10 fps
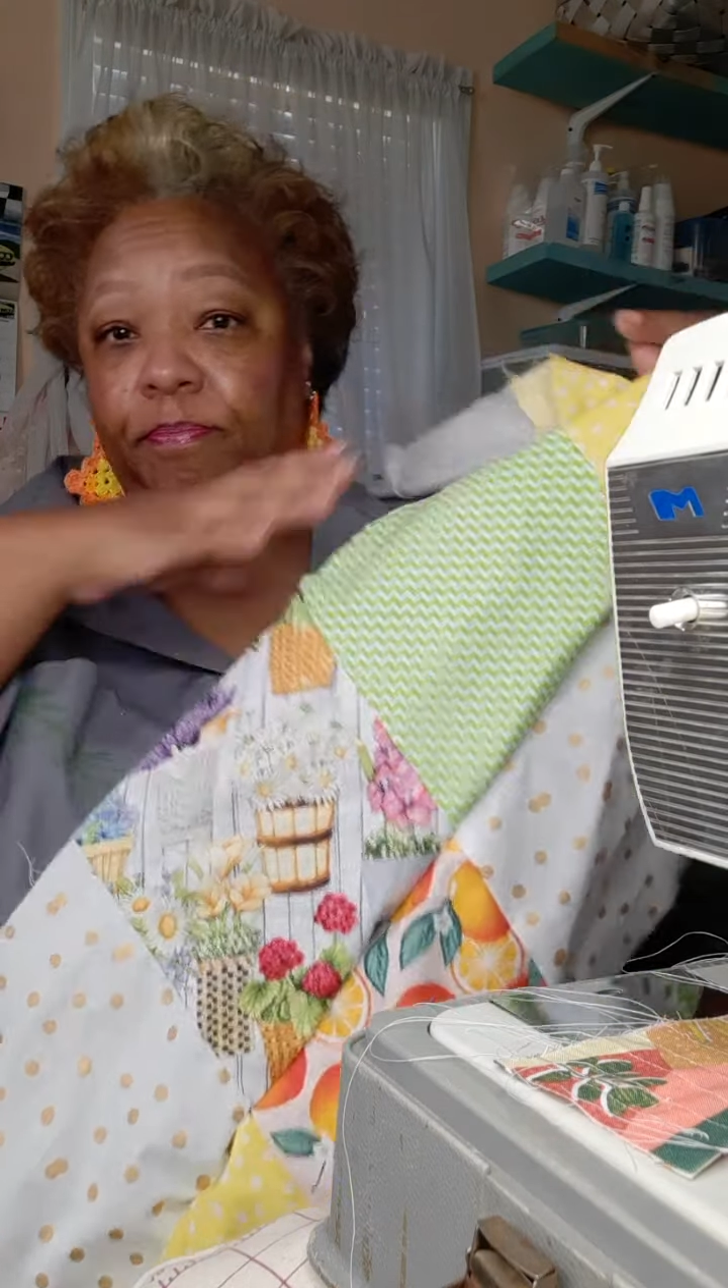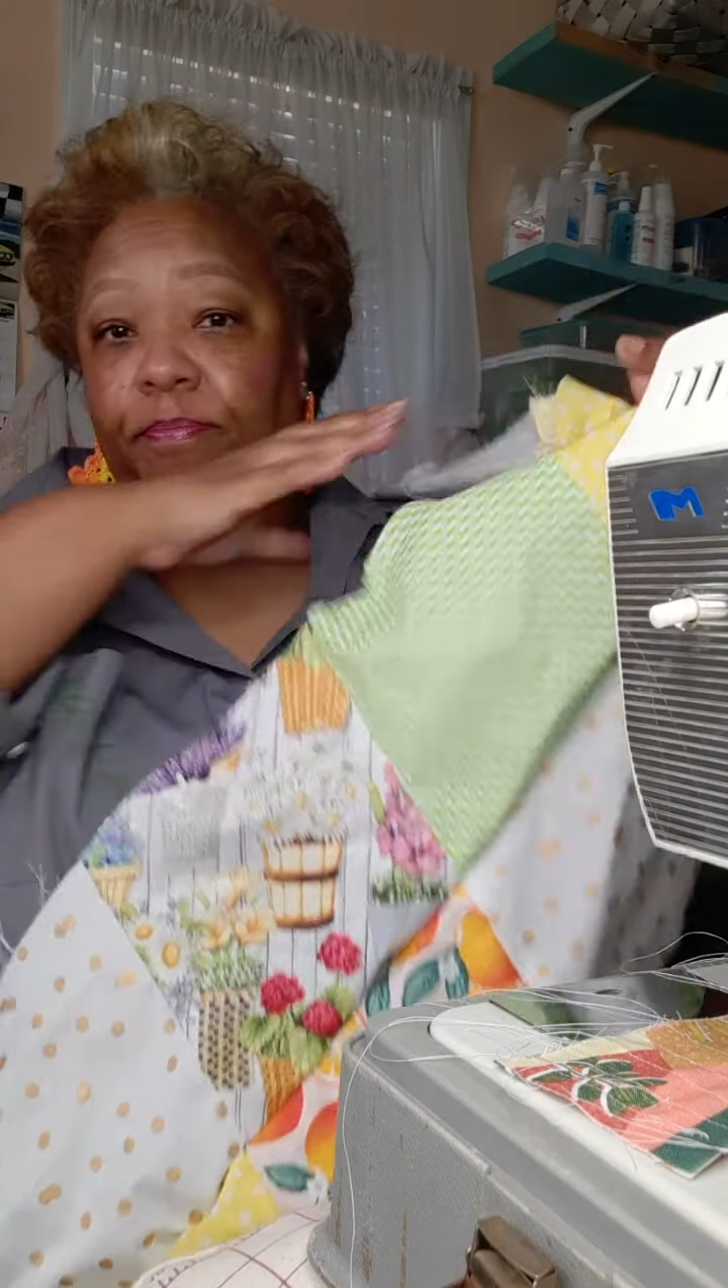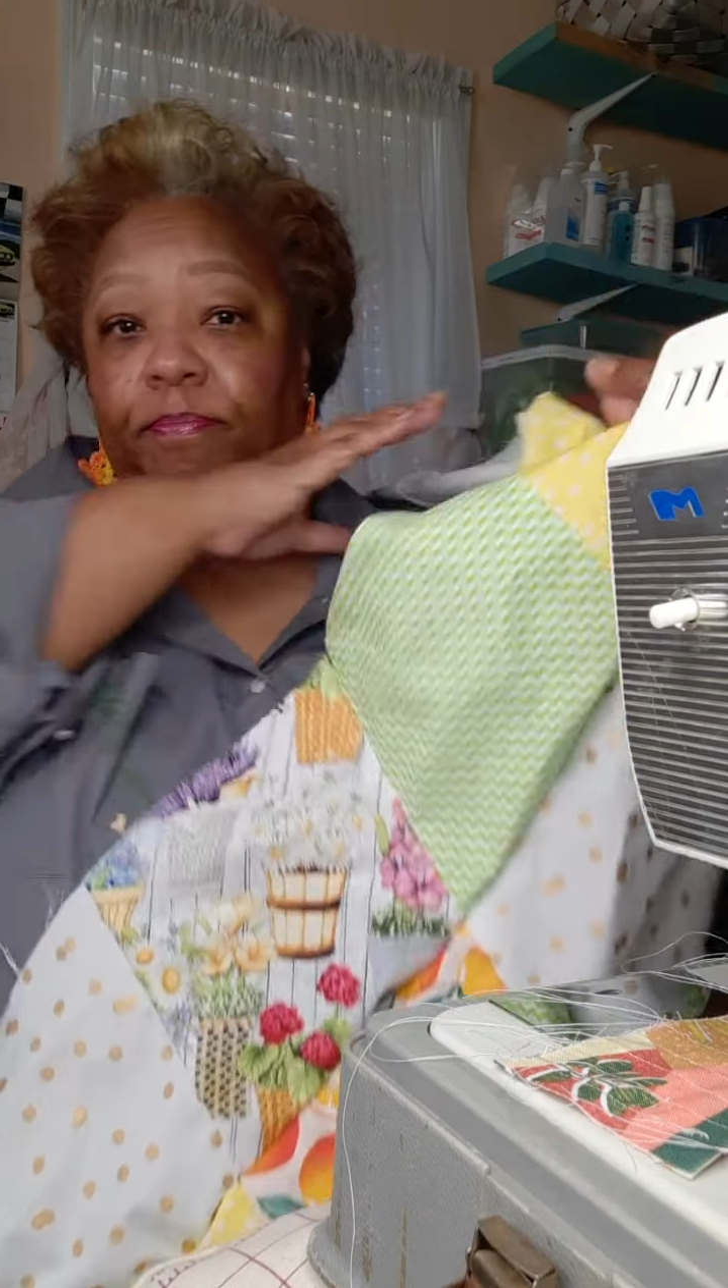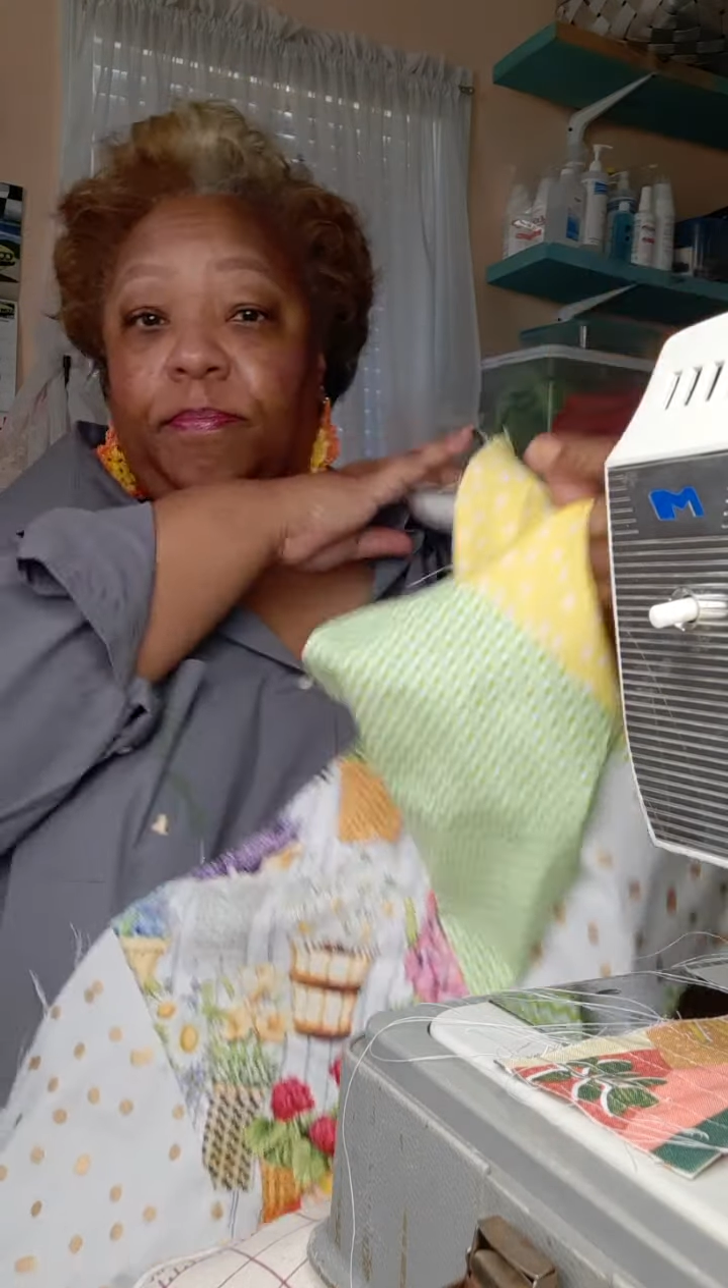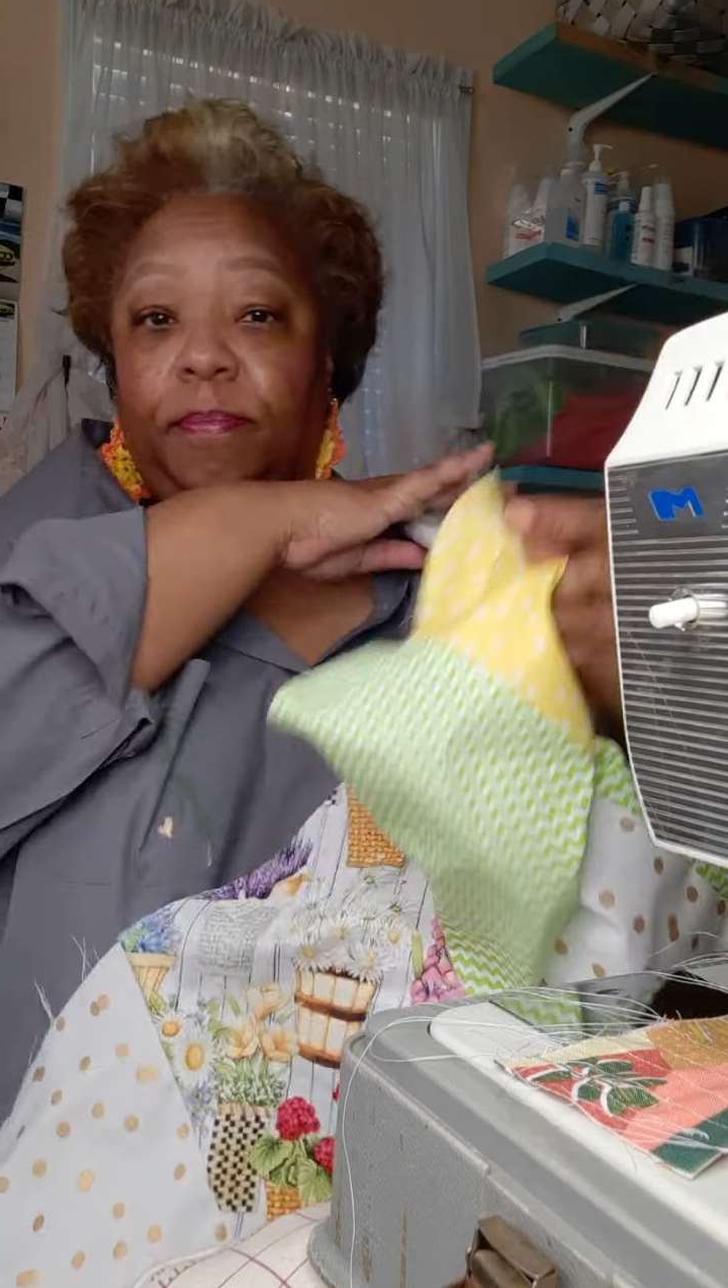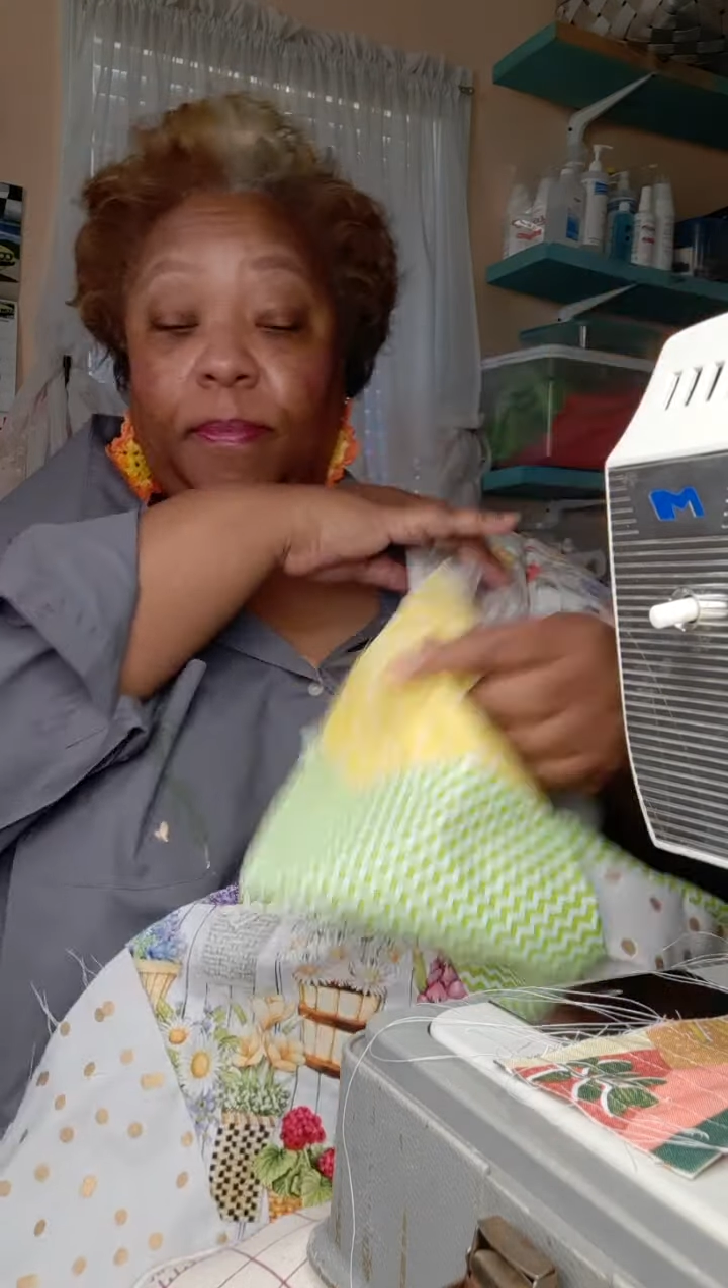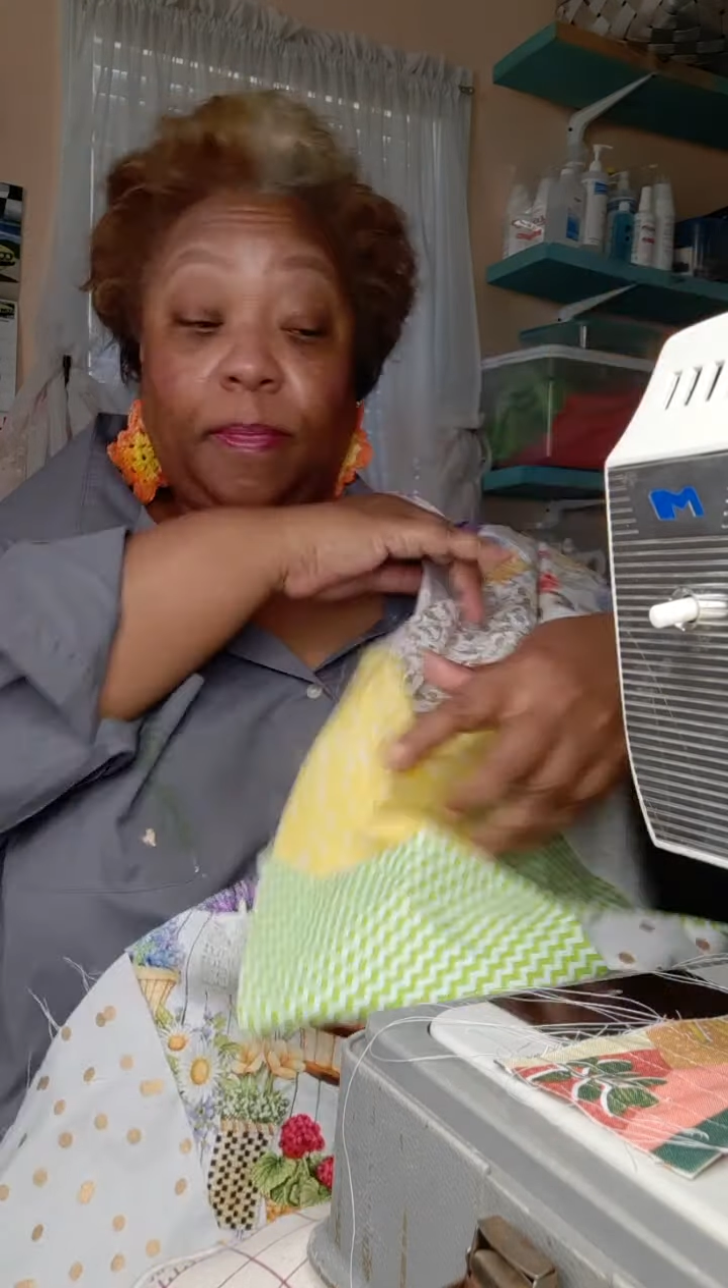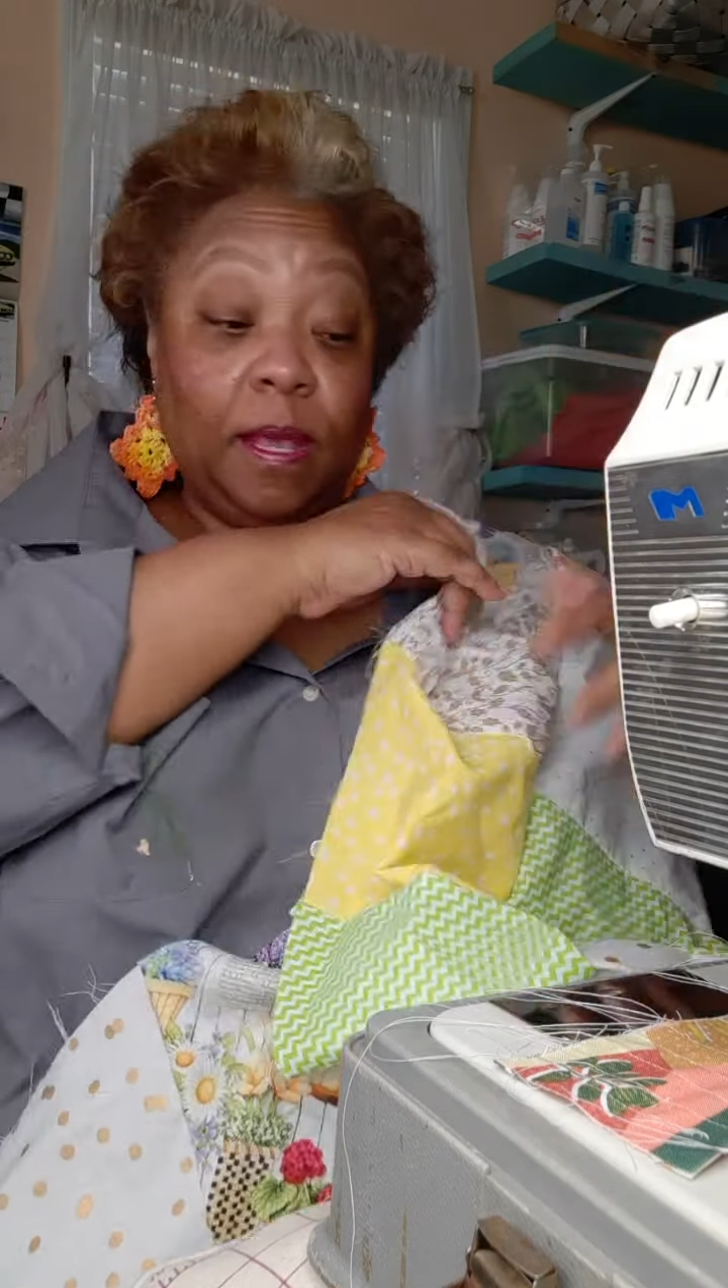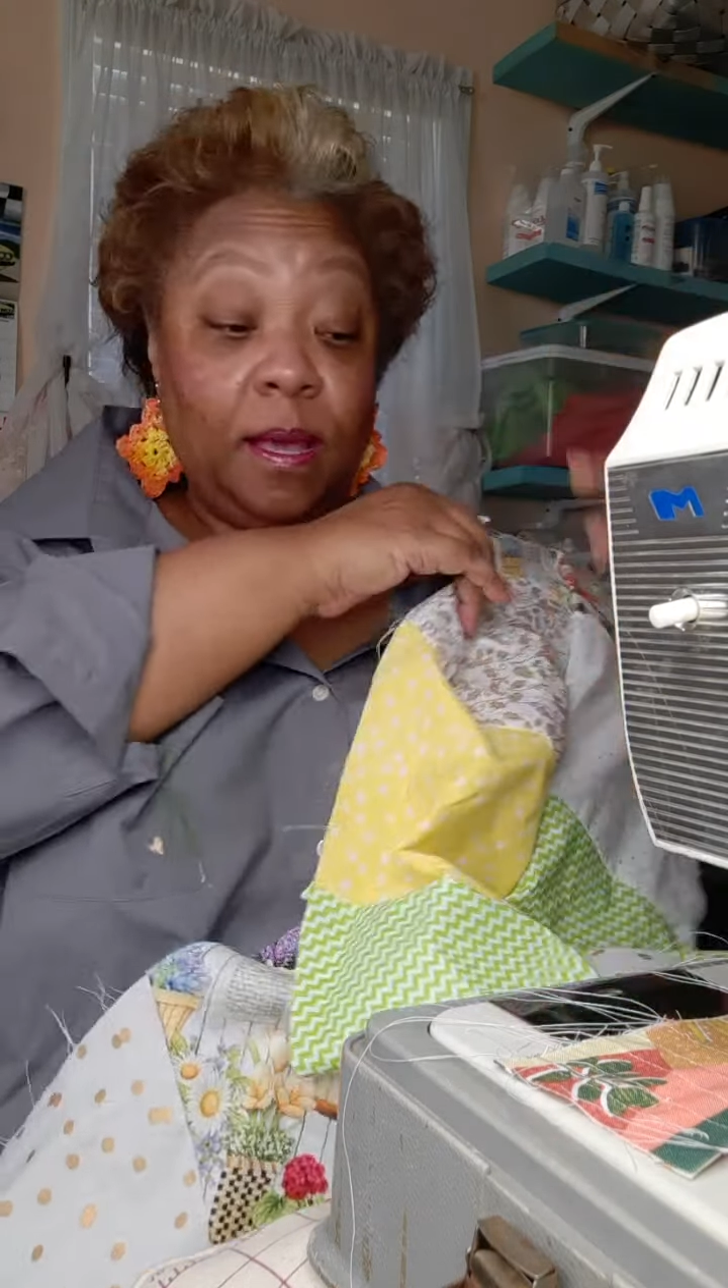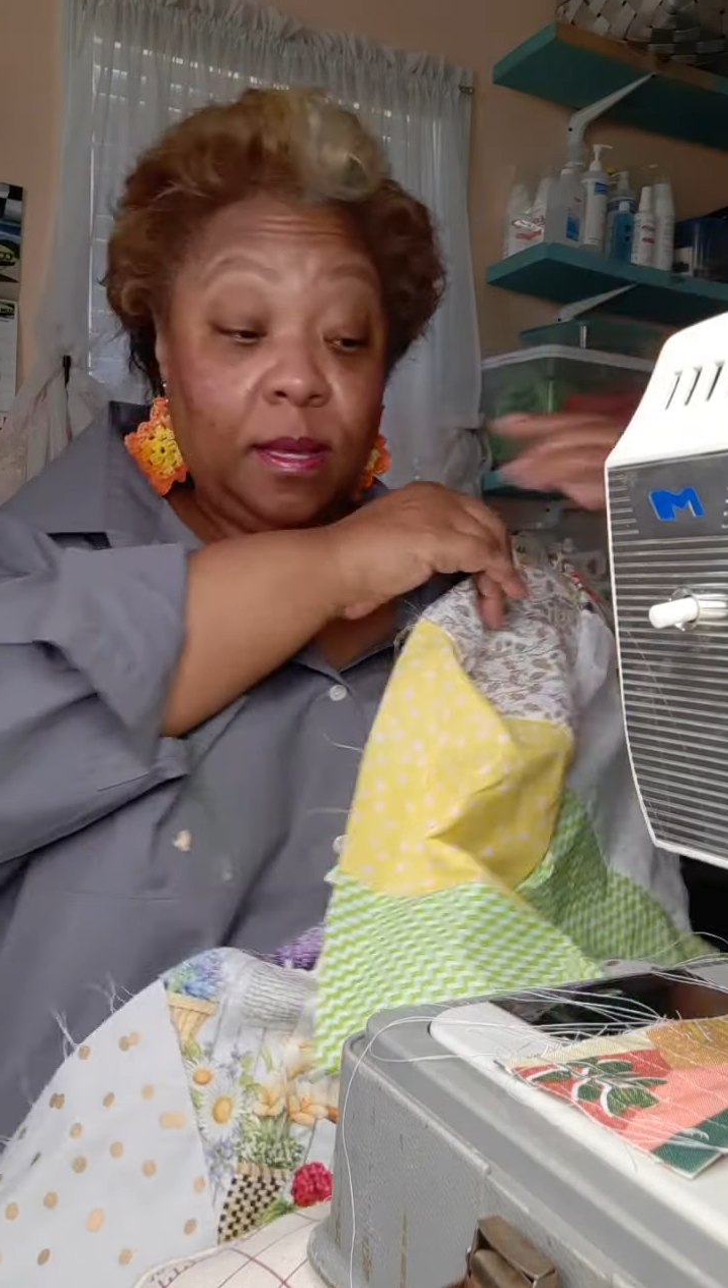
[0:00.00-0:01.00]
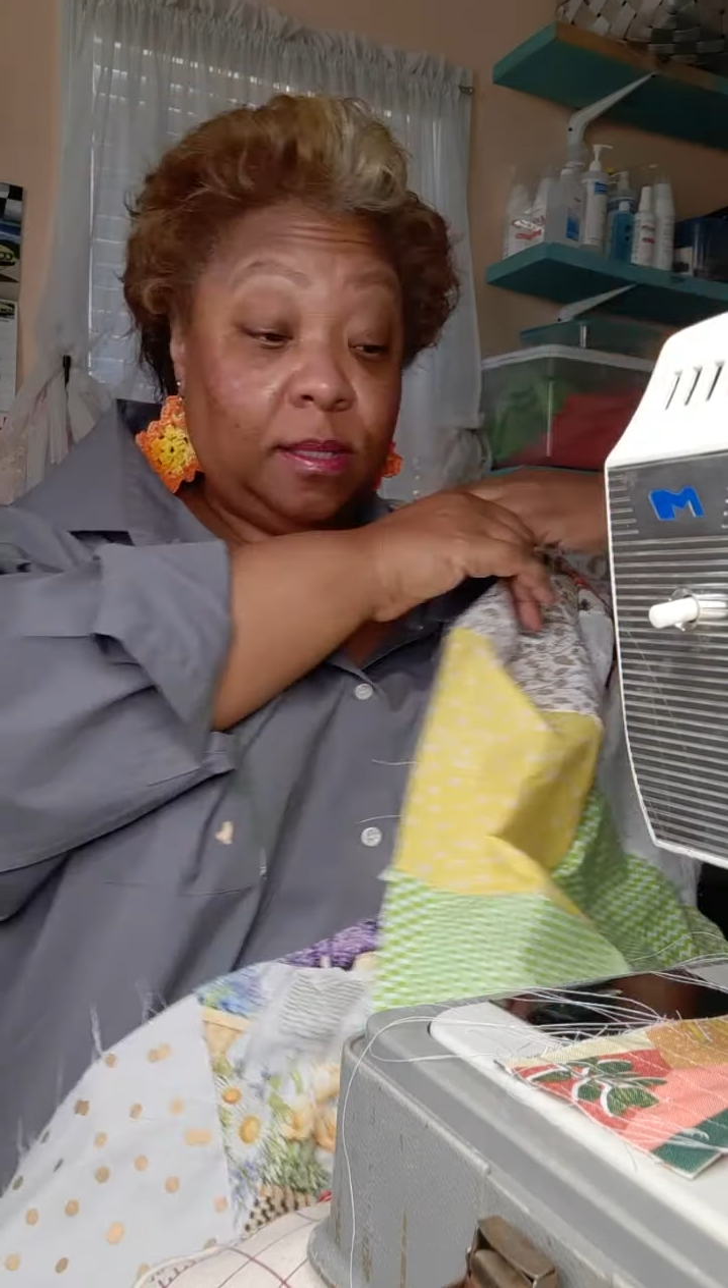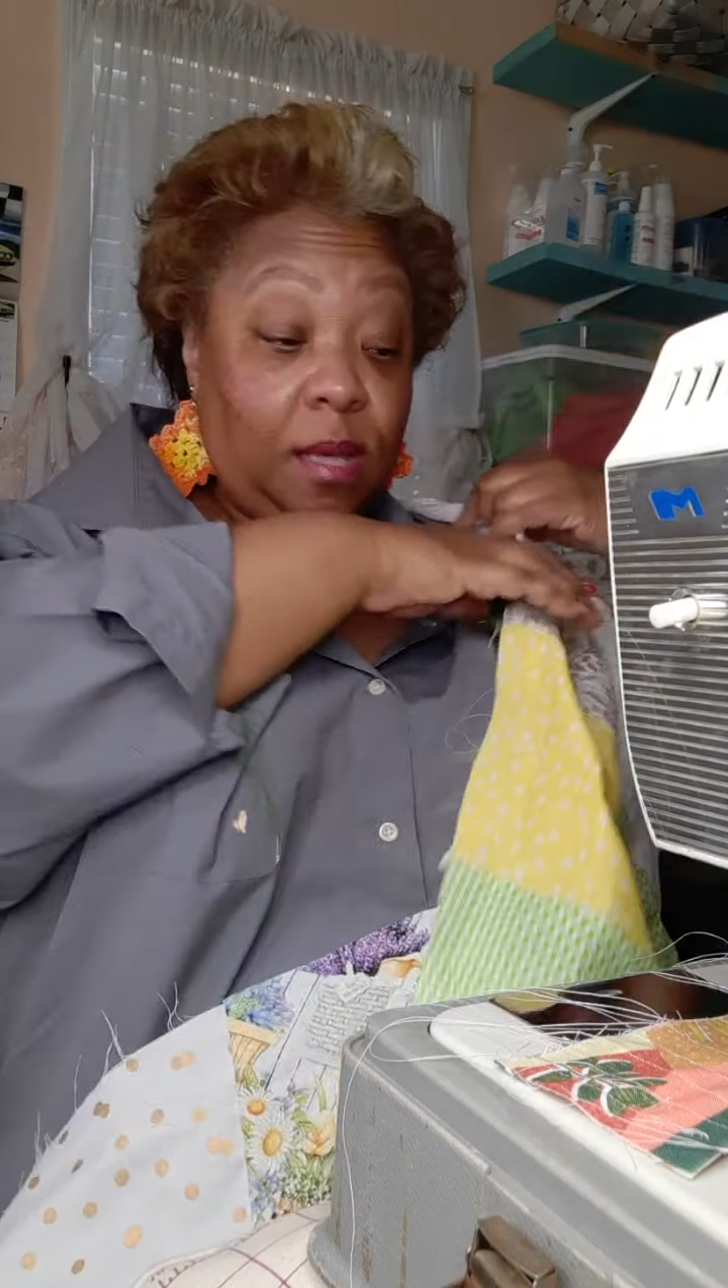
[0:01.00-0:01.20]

like this.